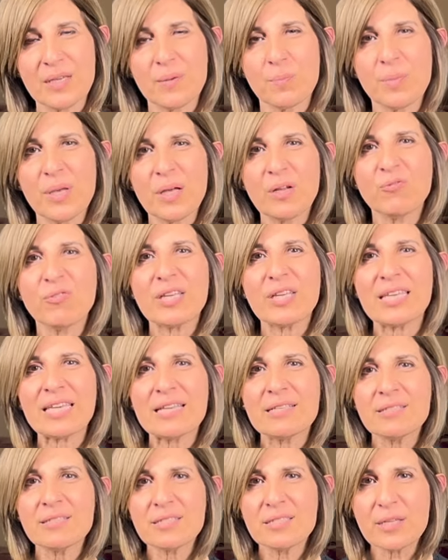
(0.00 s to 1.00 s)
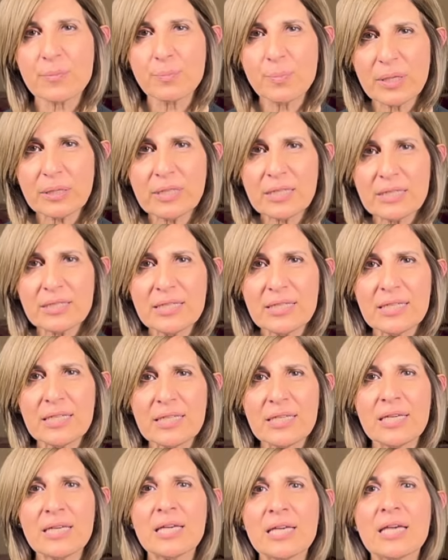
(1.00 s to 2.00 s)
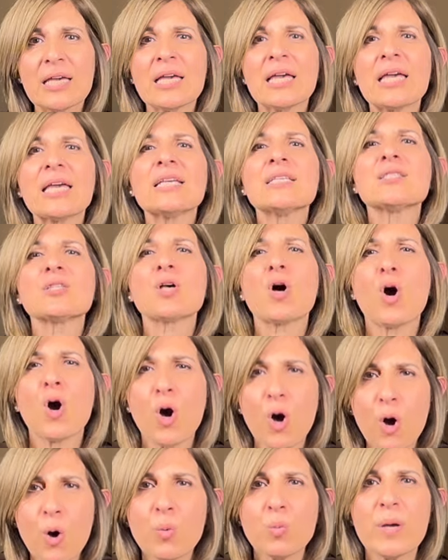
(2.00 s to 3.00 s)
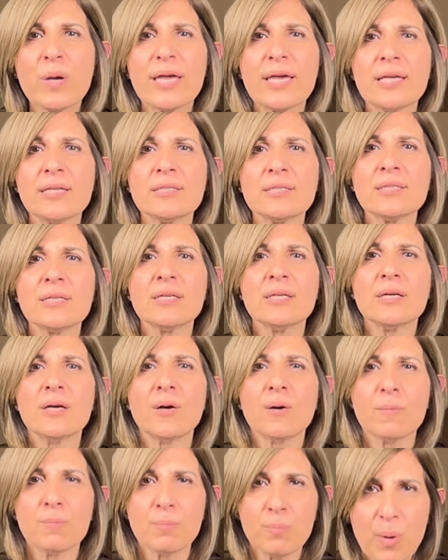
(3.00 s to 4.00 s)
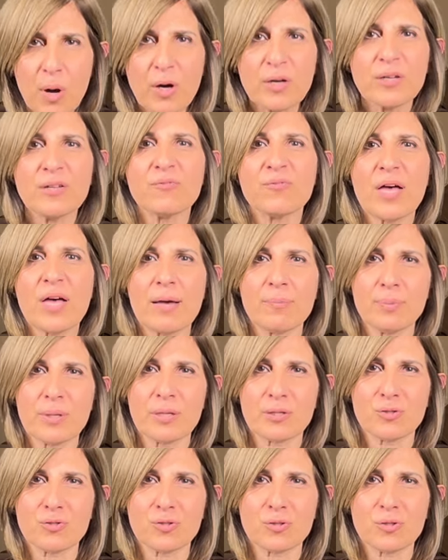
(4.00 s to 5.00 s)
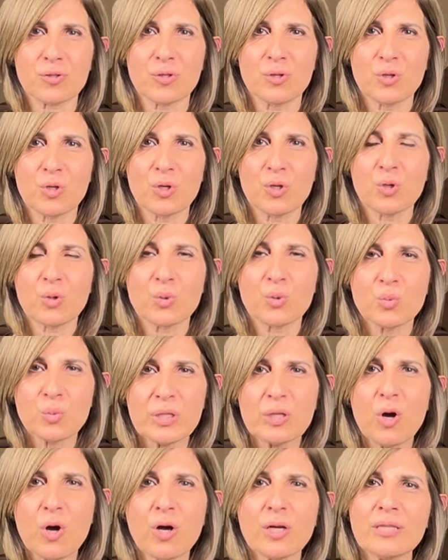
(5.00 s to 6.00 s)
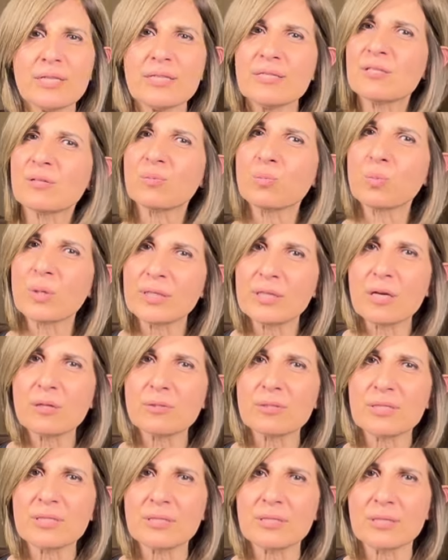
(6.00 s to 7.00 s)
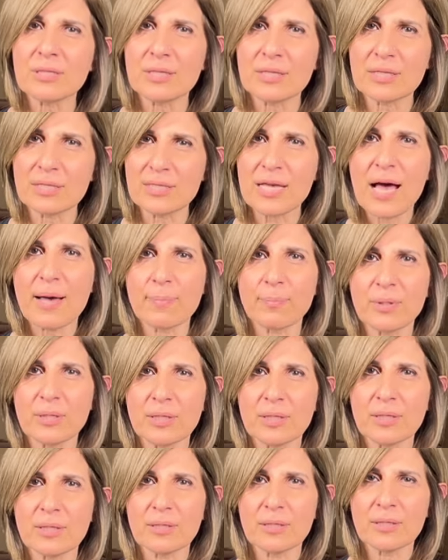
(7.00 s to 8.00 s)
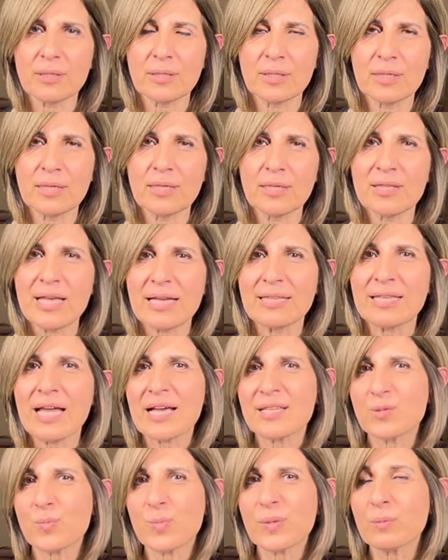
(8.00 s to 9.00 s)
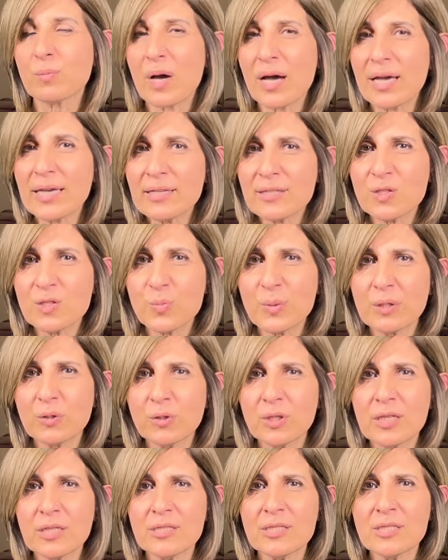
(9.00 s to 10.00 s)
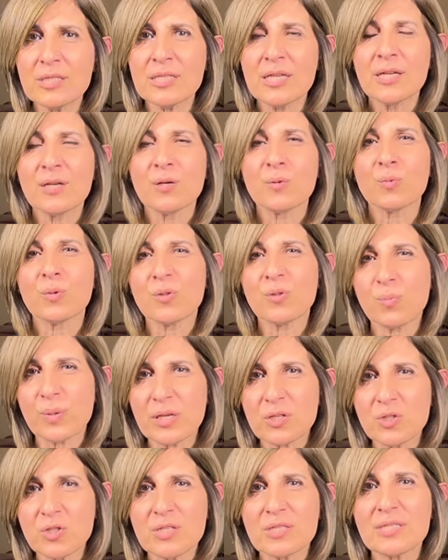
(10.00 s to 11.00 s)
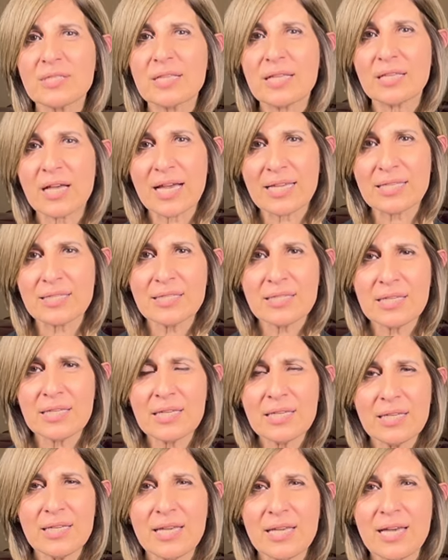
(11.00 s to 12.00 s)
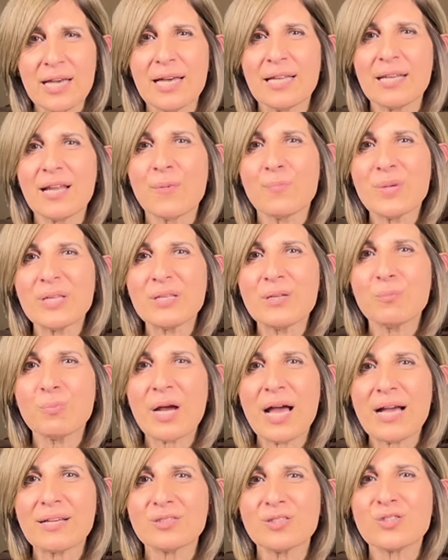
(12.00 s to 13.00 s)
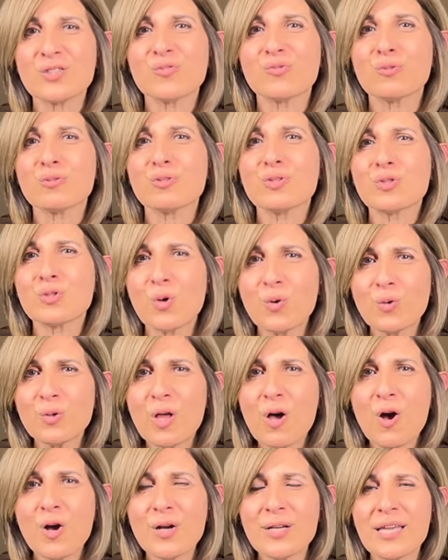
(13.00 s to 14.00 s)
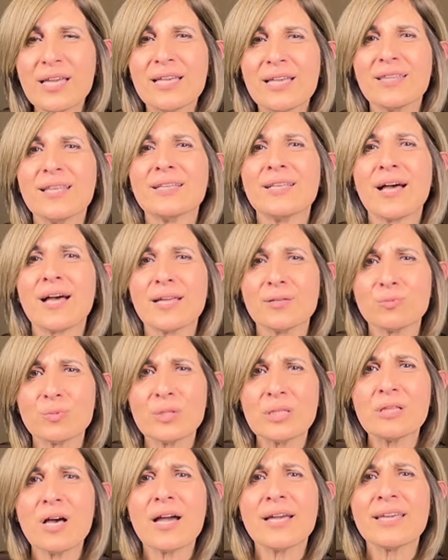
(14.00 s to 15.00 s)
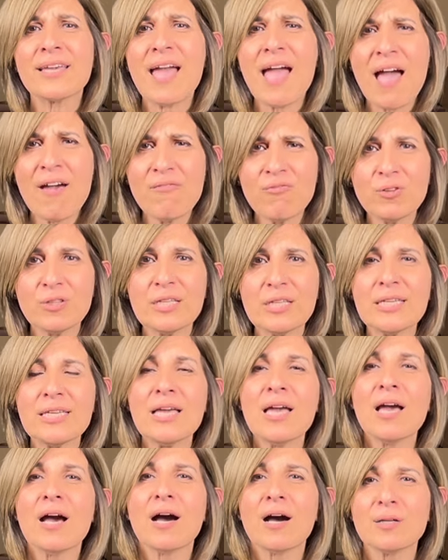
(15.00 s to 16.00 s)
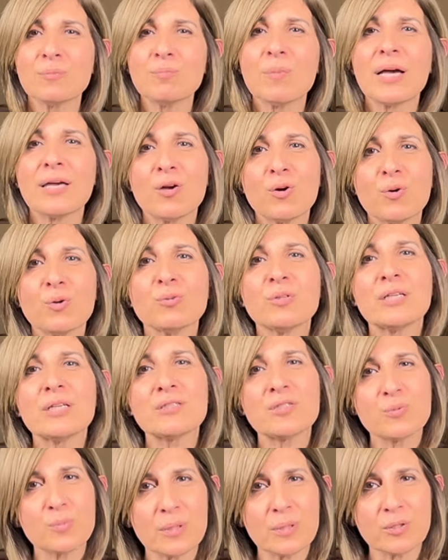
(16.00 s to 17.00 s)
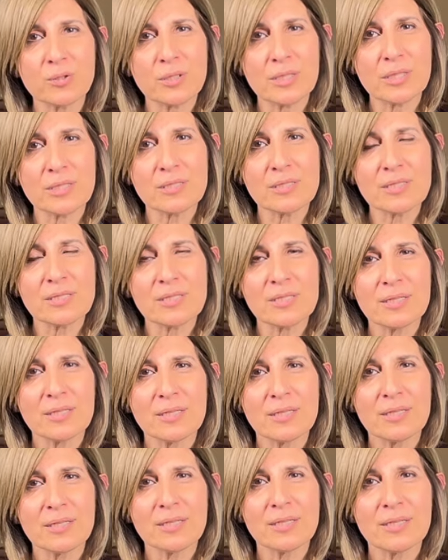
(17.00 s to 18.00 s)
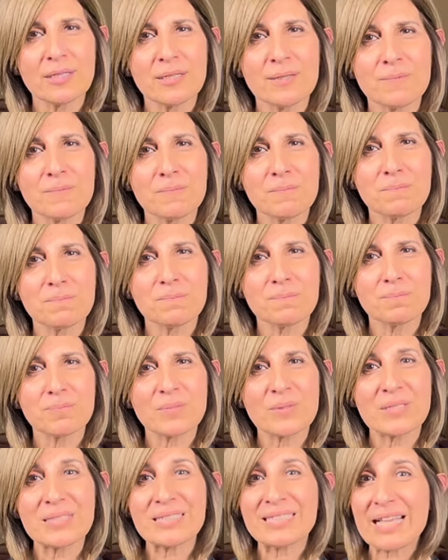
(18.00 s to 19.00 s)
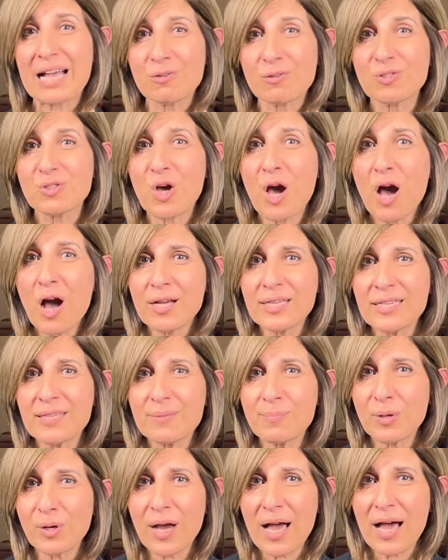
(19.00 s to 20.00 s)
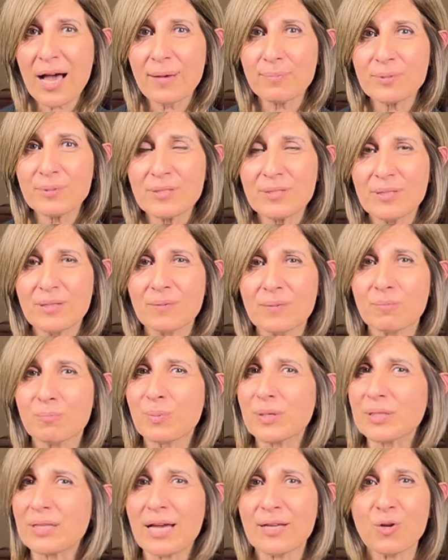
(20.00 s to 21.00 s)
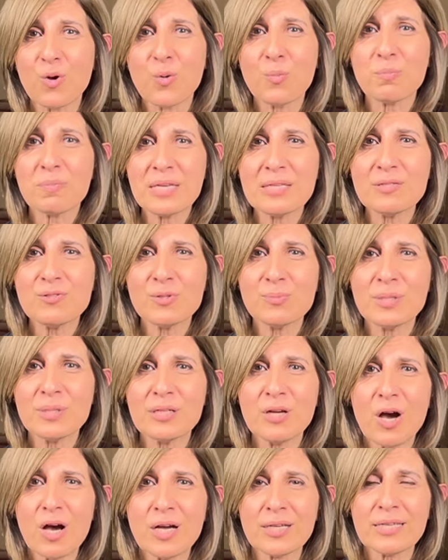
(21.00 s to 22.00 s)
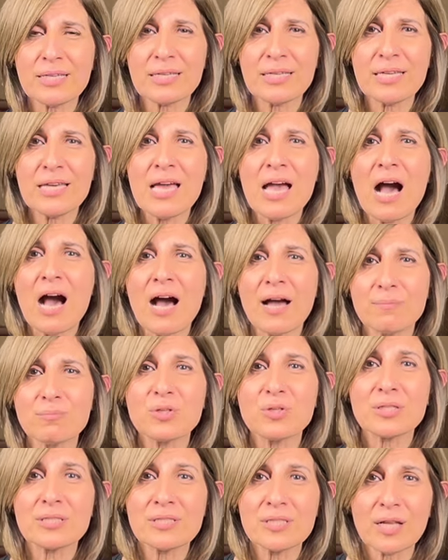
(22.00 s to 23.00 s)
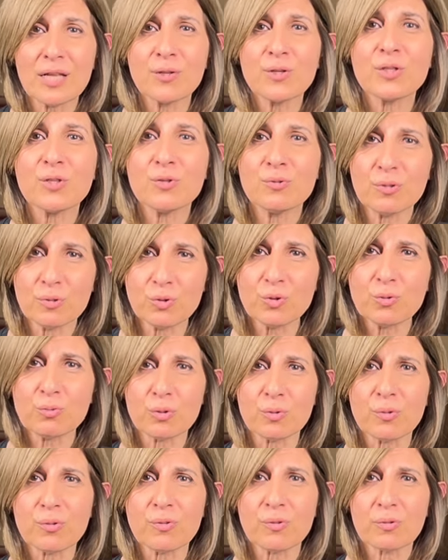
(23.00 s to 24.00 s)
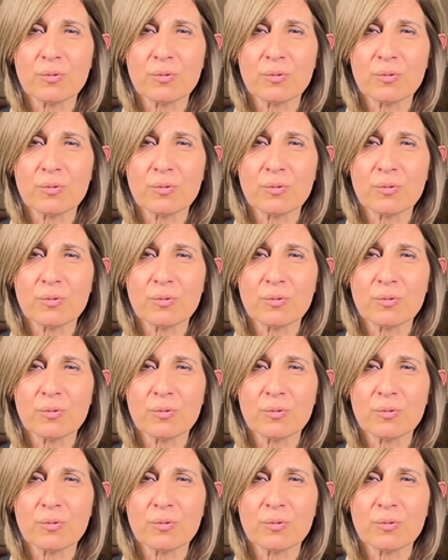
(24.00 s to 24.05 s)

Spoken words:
Pelvic instability is always part of that picture, regardless of what else is happening. That has been my experience with patients that I see, and I've been in practice for so long that I rely heavily on my own experience. Sounds cocky perhaps, but I don't mean to be cocky. I'm just telling you the truth.